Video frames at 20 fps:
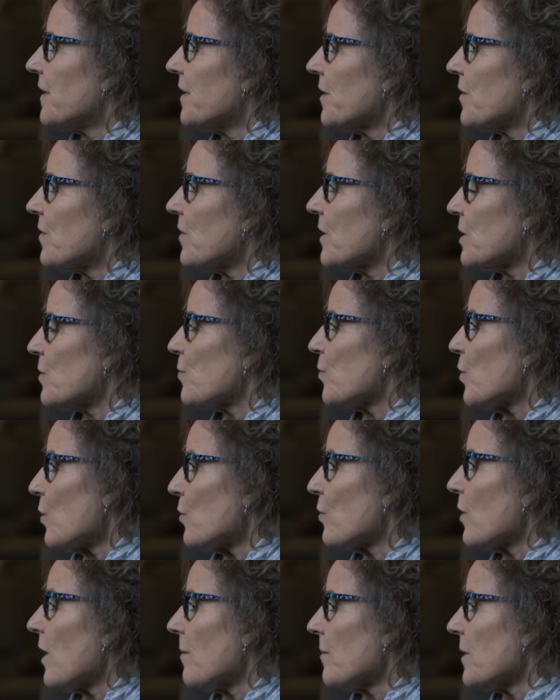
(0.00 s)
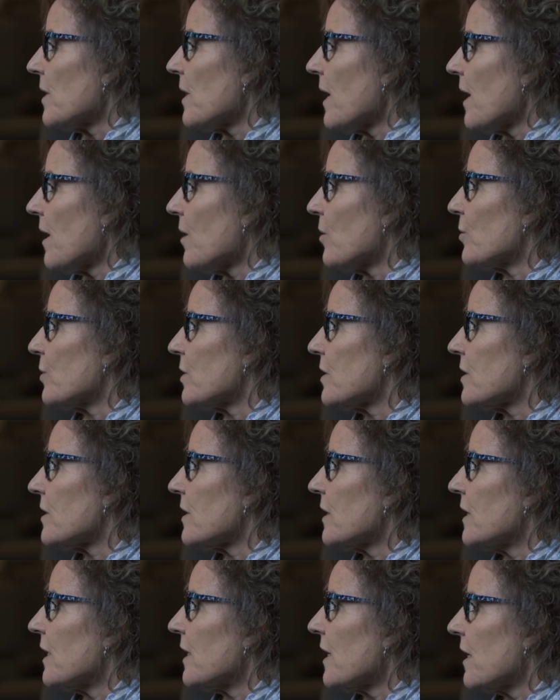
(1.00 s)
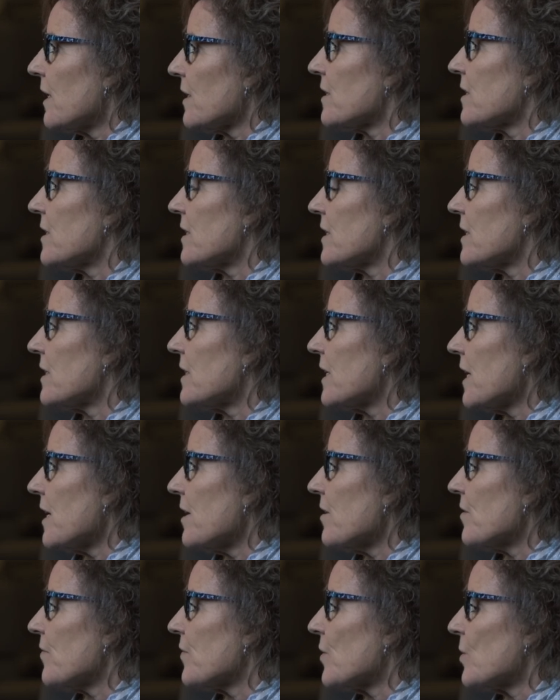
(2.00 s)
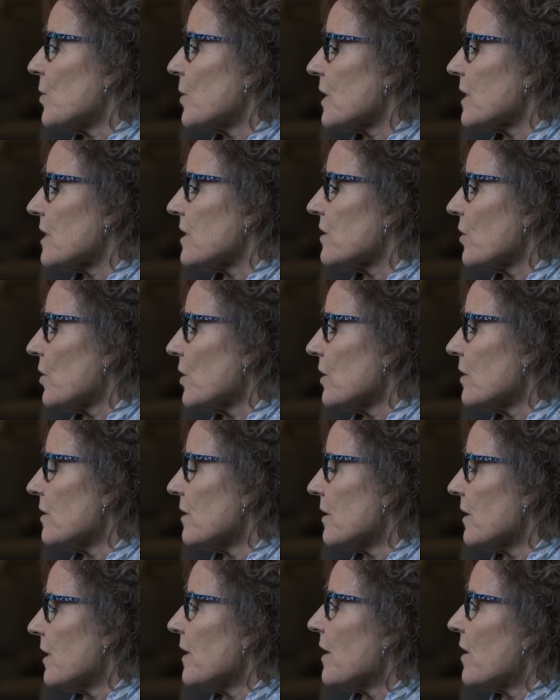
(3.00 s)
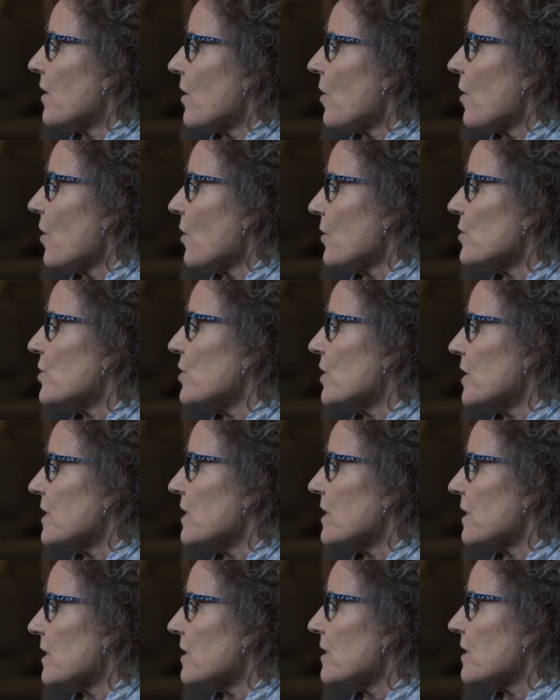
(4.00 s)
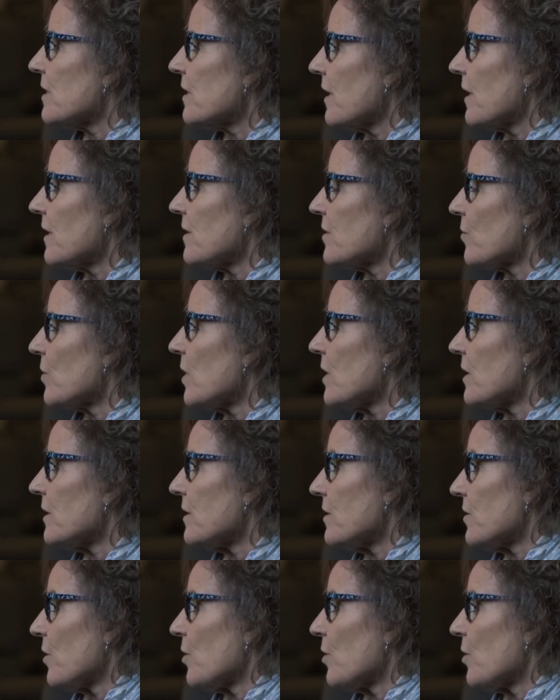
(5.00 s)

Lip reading: This program allows us to stay focused on Jesus as well as our